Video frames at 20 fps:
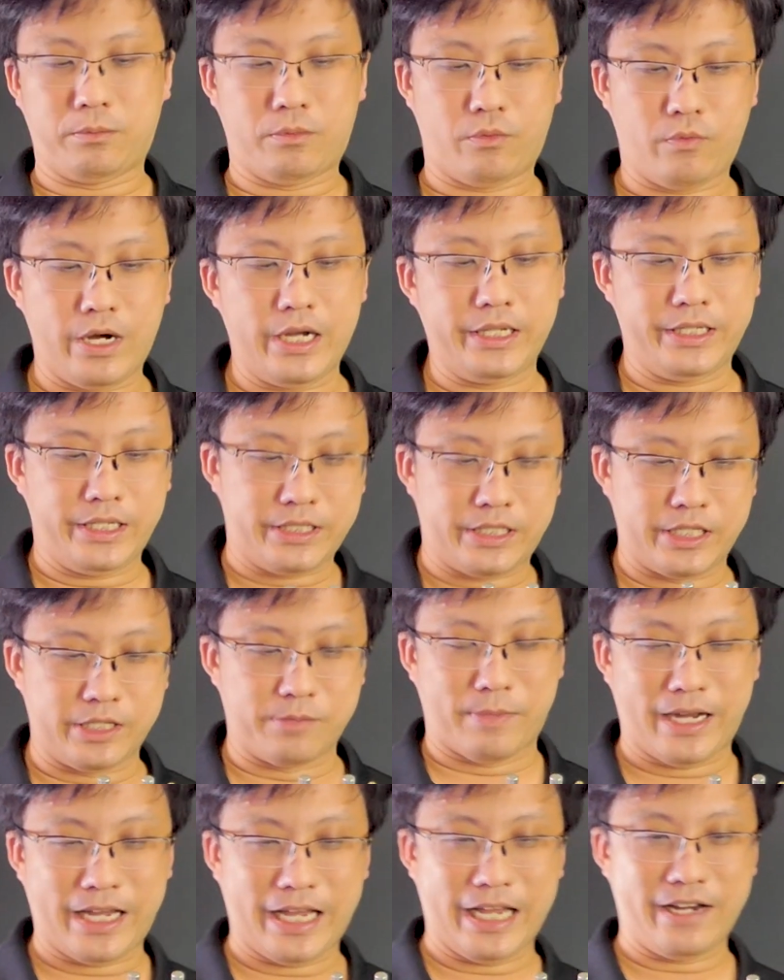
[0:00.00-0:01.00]
number one, this
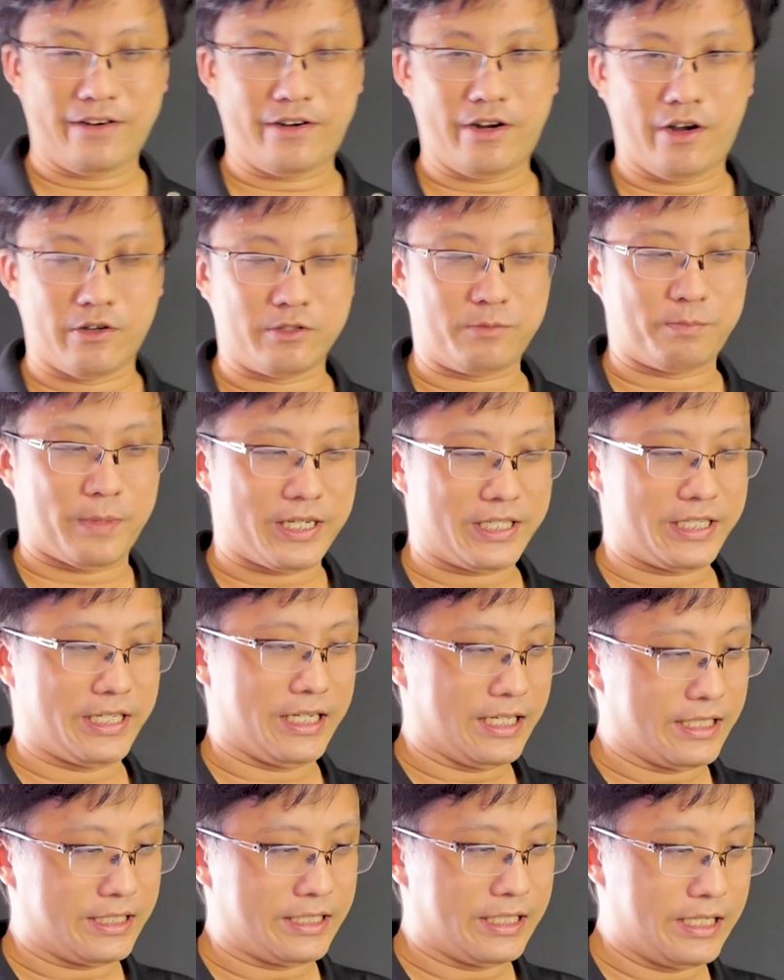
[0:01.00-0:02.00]
is my area of
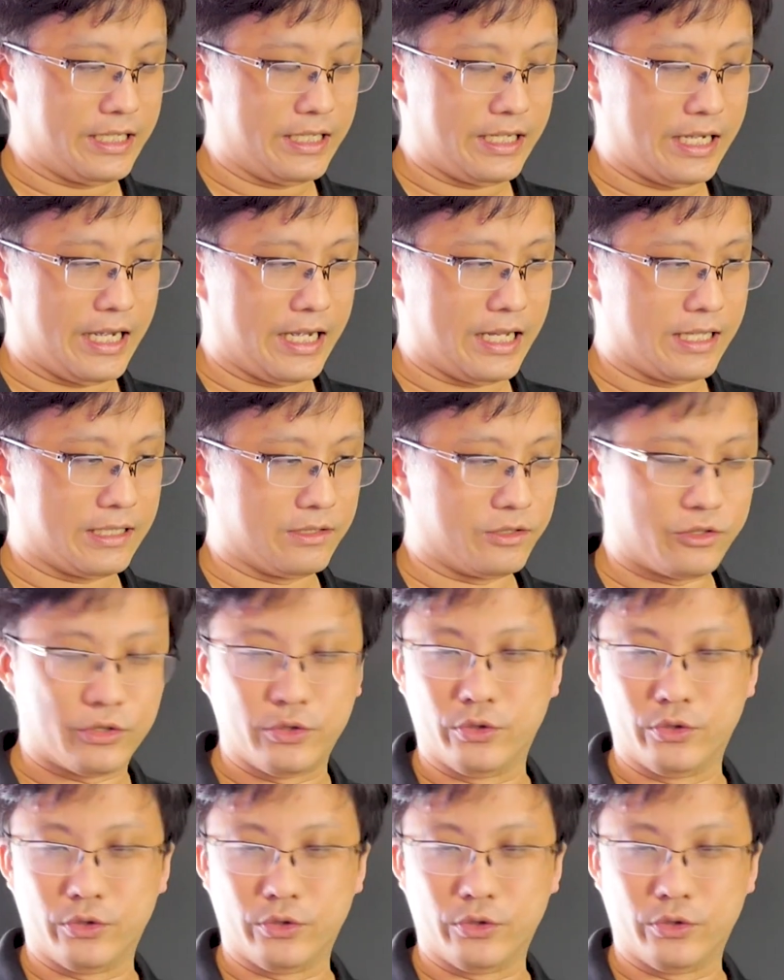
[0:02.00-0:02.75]
speciality, and